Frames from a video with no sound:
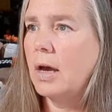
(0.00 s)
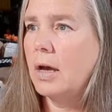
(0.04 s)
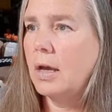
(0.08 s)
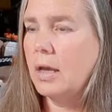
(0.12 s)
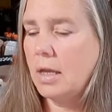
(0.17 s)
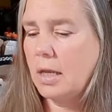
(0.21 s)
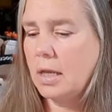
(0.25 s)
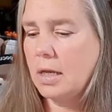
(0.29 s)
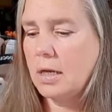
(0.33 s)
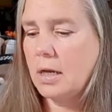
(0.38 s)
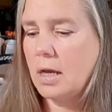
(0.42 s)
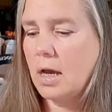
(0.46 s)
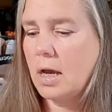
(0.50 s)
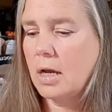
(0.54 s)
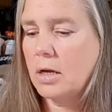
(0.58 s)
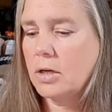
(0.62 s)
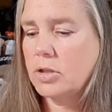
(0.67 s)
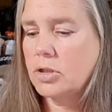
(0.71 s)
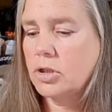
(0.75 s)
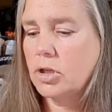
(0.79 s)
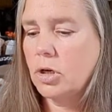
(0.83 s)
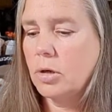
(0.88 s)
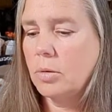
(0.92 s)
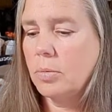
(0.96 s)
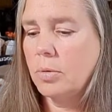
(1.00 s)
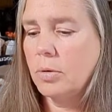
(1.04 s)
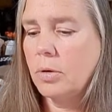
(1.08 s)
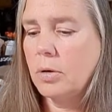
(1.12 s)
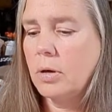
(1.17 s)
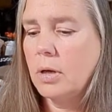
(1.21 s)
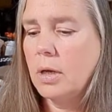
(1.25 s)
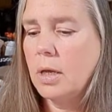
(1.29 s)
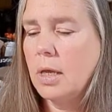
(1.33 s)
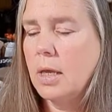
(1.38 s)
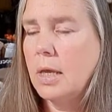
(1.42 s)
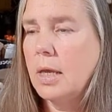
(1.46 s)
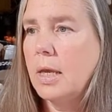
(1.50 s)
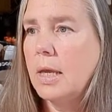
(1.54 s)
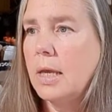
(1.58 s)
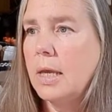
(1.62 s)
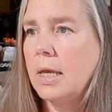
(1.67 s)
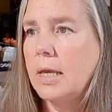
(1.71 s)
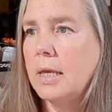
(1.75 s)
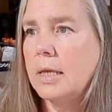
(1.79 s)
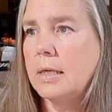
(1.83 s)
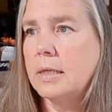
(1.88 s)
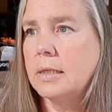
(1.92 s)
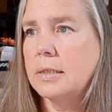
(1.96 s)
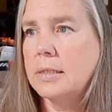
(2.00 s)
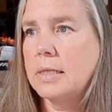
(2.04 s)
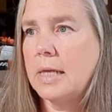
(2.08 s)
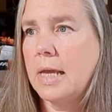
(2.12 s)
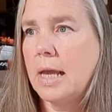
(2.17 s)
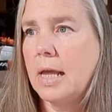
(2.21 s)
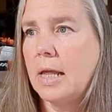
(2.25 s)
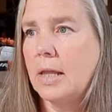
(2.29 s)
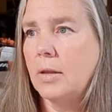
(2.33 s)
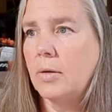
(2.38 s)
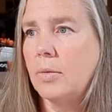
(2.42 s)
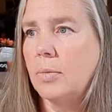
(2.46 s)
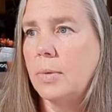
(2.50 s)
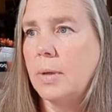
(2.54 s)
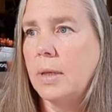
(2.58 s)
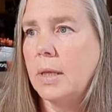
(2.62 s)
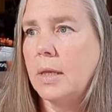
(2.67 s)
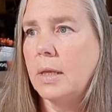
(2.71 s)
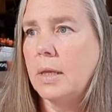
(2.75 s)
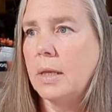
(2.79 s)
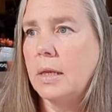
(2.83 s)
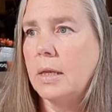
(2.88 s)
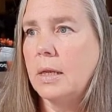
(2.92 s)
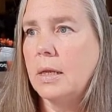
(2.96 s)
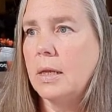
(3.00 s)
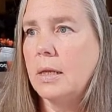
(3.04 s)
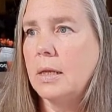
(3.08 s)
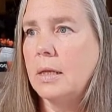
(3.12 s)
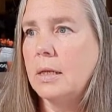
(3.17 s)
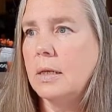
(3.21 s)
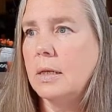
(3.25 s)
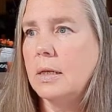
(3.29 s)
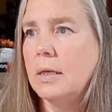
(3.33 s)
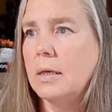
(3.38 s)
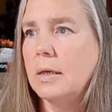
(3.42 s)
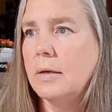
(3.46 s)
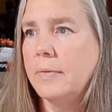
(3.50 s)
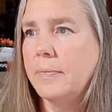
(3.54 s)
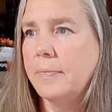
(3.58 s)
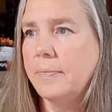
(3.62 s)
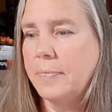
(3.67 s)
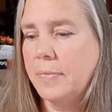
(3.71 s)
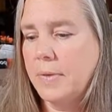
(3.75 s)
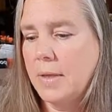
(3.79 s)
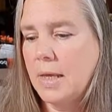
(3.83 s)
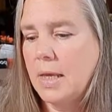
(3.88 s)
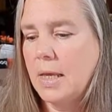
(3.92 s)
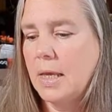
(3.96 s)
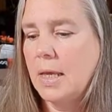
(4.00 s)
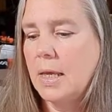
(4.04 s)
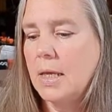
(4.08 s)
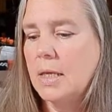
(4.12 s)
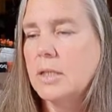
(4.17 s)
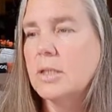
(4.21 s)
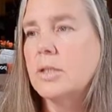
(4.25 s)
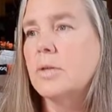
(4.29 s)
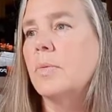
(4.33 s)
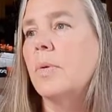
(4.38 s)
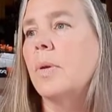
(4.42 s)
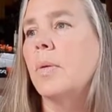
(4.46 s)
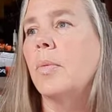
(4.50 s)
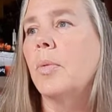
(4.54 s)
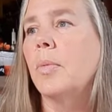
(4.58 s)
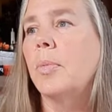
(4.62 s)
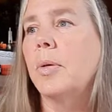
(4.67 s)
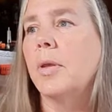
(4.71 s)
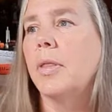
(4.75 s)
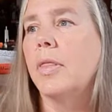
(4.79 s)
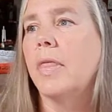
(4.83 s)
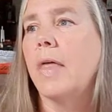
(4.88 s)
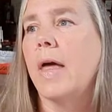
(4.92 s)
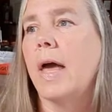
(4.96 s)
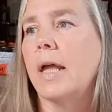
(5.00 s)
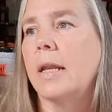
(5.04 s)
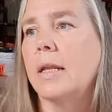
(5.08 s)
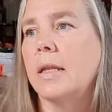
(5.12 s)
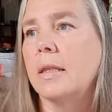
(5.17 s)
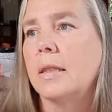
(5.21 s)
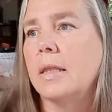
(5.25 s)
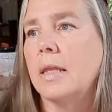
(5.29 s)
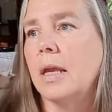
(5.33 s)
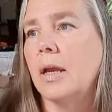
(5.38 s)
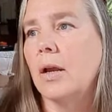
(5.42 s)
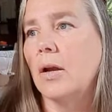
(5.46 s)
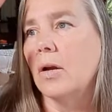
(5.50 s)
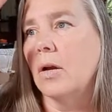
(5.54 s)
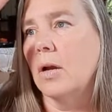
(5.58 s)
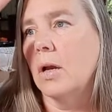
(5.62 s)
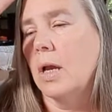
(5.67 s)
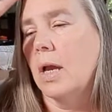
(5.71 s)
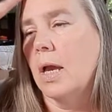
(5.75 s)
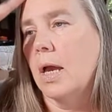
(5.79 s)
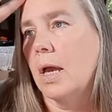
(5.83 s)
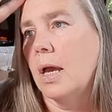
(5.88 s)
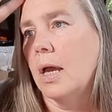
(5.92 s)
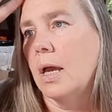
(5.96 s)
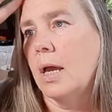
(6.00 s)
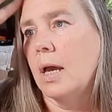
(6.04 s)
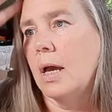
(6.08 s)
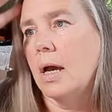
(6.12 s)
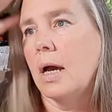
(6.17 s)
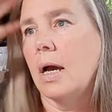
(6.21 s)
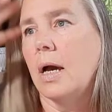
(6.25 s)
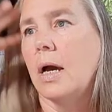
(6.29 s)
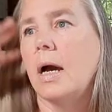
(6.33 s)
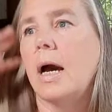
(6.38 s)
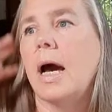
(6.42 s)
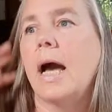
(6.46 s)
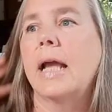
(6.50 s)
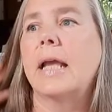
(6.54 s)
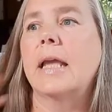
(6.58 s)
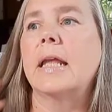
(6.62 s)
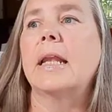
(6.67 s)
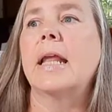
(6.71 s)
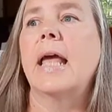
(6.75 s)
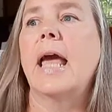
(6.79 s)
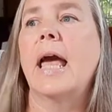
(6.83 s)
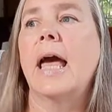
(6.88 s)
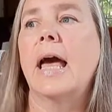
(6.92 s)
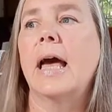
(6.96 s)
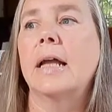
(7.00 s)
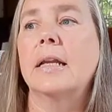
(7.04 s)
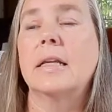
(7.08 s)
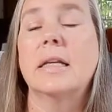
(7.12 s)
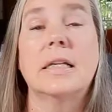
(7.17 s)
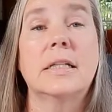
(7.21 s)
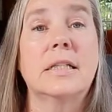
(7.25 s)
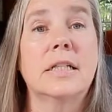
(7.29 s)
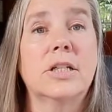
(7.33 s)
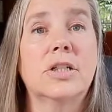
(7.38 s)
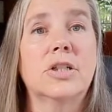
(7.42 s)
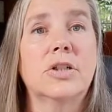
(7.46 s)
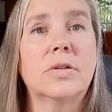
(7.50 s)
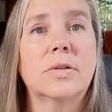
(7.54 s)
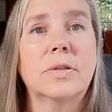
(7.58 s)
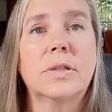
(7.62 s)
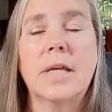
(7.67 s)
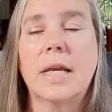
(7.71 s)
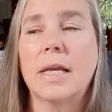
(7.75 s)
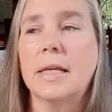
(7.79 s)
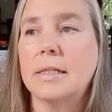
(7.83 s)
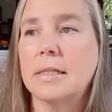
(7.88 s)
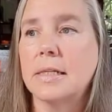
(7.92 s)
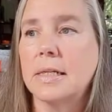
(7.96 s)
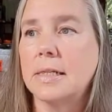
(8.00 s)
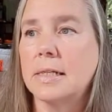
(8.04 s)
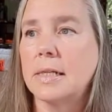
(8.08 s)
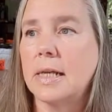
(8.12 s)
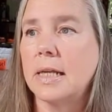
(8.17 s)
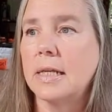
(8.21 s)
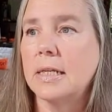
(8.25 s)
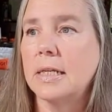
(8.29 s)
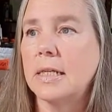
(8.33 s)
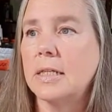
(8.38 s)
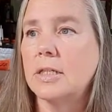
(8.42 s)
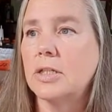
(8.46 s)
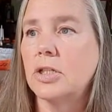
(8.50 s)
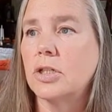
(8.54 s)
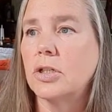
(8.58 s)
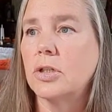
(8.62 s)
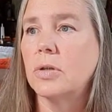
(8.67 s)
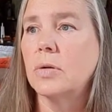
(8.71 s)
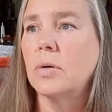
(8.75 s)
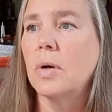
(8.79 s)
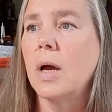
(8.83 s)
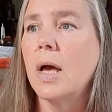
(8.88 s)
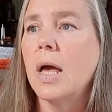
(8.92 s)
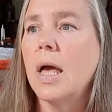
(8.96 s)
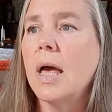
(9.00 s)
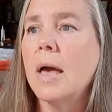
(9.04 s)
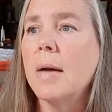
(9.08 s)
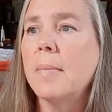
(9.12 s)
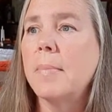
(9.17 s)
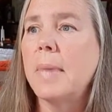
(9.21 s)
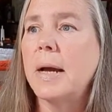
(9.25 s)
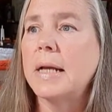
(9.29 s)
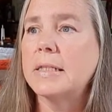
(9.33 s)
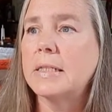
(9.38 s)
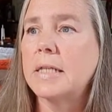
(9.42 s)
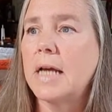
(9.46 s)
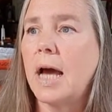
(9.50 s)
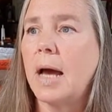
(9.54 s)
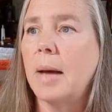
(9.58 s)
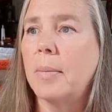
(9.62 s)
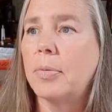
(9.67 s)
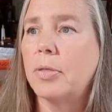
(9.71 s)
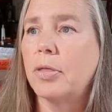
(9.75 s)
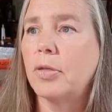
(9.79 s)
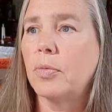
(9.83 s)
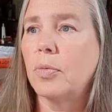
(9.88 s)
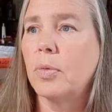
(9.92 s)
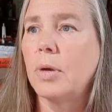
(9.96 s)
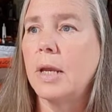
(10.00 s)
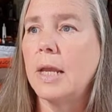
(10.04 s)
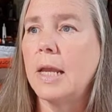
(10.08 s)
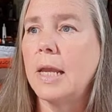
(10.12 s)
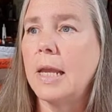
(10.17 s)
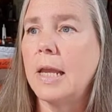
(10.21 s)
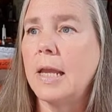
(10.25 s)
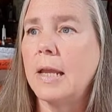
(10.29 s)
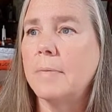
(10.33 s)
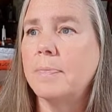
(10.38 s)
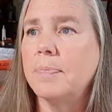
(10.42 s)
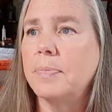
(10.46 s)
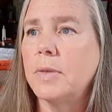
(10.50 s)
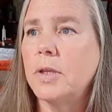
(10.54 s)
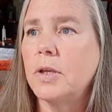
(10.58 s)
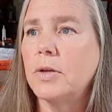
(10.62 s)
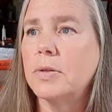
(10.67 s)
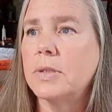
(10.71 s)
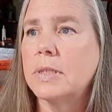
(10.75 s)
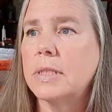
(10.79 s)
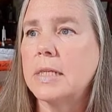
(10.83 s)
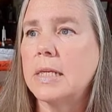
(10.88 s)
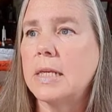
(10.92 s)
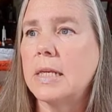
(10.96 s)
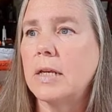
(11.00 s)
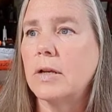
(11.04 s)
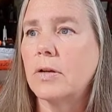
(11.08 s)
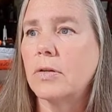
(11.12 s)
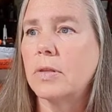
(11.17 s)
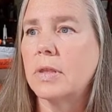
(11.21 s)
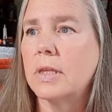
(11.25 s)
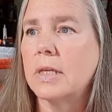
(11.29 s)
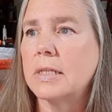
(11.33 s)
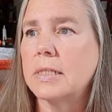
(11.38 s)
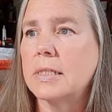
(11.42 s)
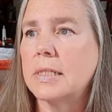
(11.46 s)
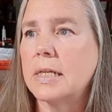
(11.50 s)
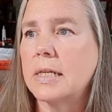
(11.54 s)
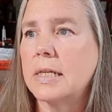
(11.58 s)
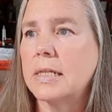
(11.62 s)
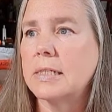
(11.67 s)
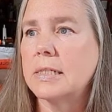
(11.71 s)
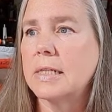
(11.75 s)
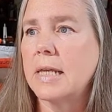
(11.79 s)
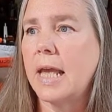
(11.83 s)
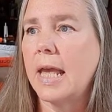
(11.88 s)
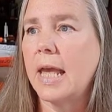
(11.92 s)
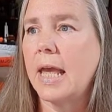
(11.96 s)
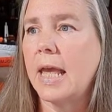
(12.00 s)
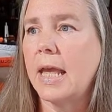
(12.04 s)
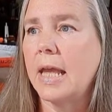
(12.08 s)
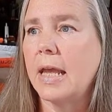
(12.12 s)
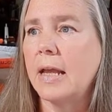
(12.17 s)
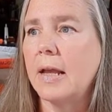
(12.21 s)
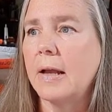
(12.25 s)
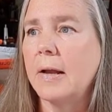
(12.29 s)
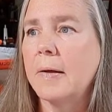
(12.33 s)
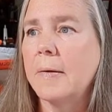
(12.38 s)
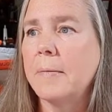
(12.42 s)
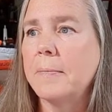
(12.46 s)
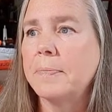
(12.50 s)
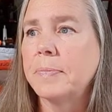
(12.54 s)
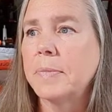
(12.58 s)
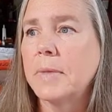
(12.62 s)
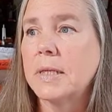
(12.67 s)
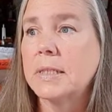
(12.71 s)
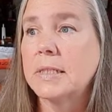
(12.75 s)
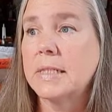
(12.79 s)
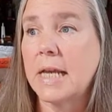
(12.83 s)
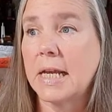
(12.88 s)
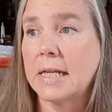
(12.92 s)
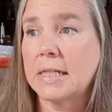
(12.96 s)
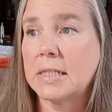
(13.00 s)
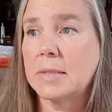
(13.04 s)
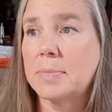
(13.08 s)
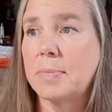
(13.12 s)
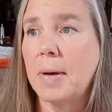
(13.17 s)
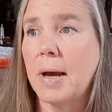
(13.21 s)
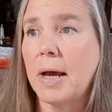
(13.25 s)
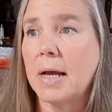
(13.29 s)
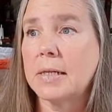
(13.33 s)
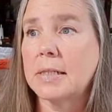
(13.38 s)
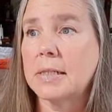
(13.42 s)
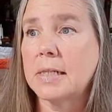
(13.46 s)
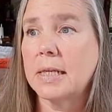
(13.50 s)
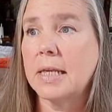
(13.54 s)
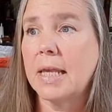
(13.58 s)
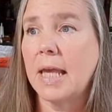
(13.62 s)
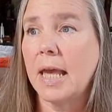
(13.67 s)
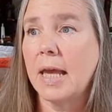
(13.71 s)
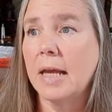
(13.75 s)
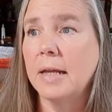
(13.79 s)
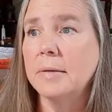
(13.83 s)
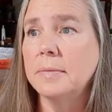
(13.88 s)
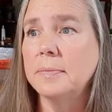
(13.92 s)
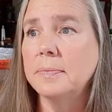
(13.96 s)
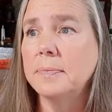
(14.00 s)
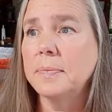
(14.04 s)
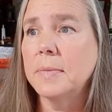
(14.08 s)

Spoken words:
in October is Halloween, so we will put that in there. I can add additional dates as I need to. My top 3, you see here, this is a text box again